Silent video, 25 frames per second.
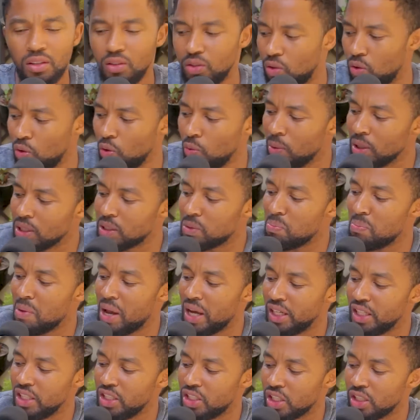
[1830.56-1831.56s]
You must
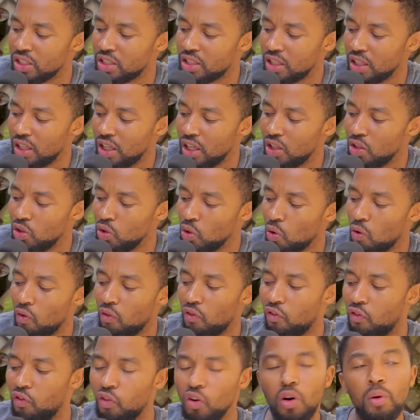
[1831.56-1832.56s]
manage it in your
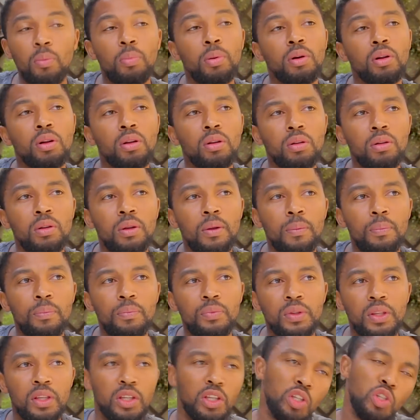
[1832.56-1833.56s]
verbal
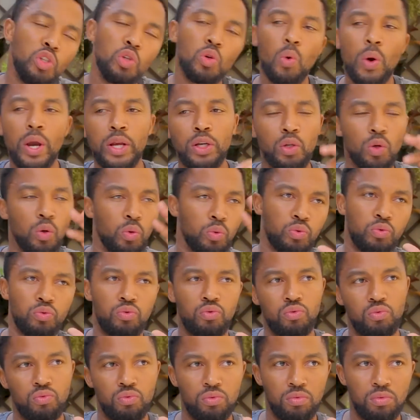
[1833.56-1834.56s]

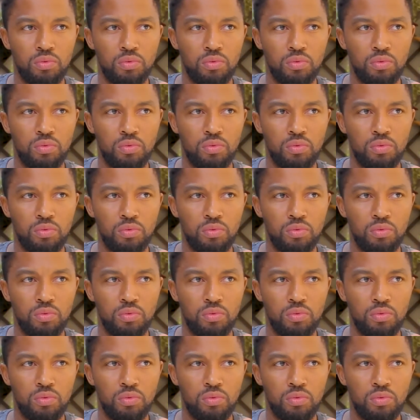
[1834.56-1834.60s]
innuendos.